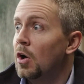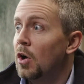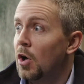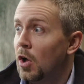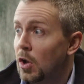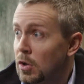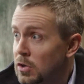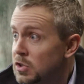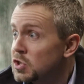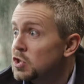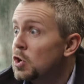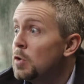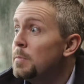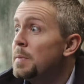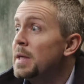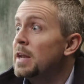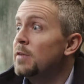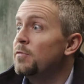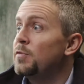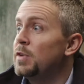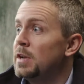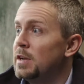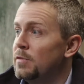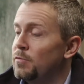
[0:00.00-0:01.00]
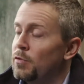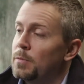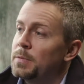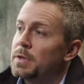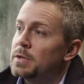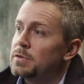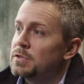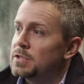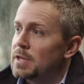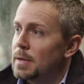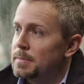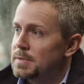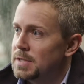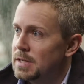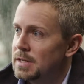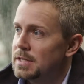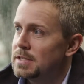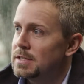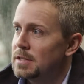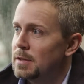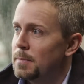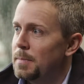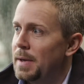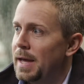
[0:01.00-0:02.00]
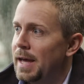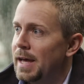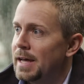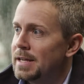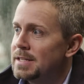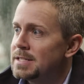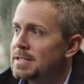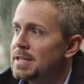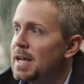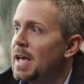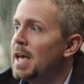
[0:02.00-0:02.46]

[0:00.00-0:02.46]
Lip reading: also benefited from those subsidies in the past